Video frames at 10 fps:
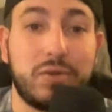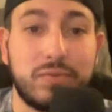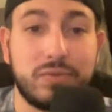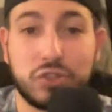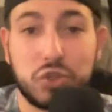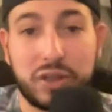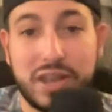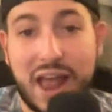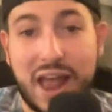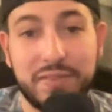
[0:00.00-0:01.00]
just looking
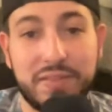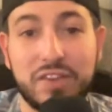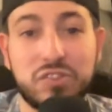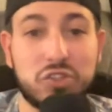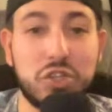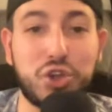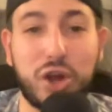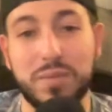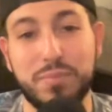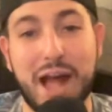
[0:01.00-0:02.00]
at it, nice to see
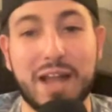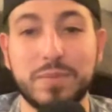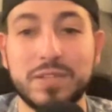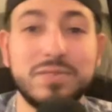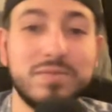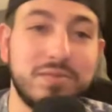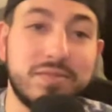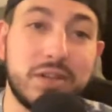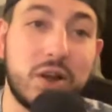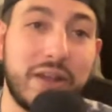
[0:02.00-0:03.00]
Charlie Blackmon,
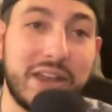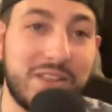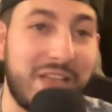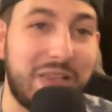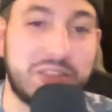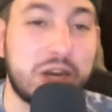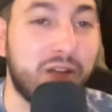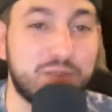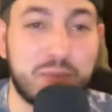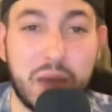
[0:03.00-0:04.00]
hitting in that leadoff
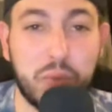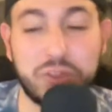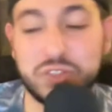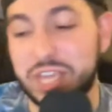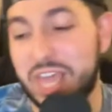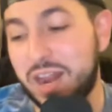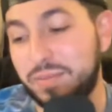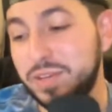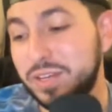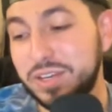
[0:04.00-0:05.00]
spot once again.
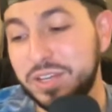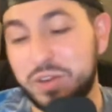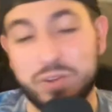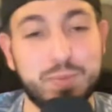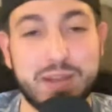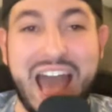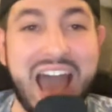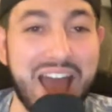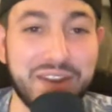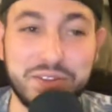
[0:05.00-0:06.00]
He's been
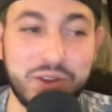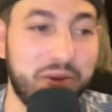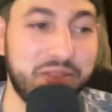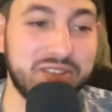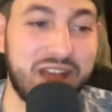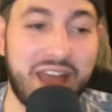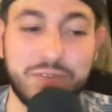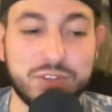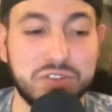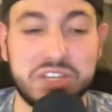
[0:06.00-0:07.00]
hot, in these ever
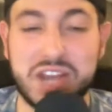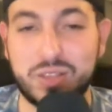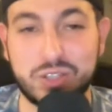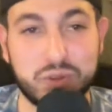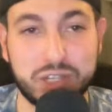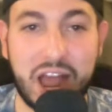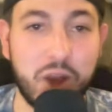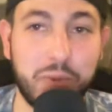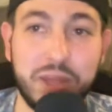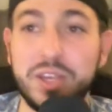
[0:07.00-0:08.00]
since he announced his
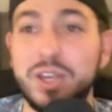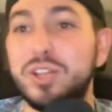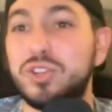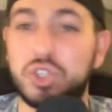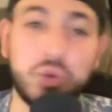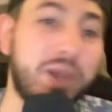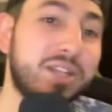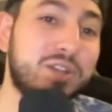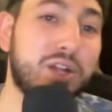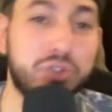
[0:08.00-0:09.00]
retirement. 2
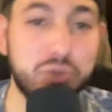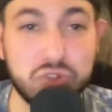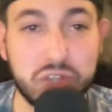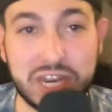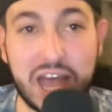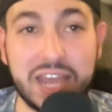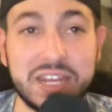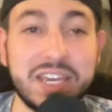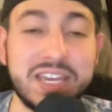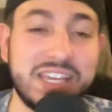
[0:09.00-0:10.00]
hits on Tuesday night.
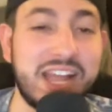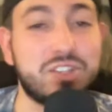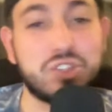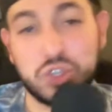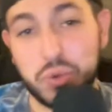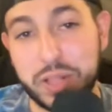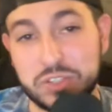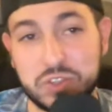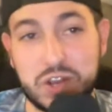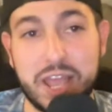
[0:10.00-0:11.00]
He had 2 hits
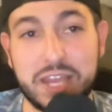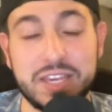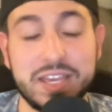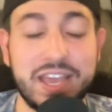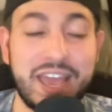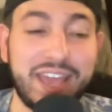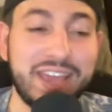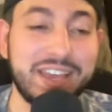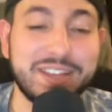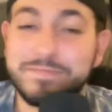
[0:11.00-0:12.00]
tonight.
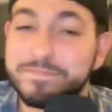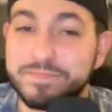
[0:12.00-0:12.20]
And,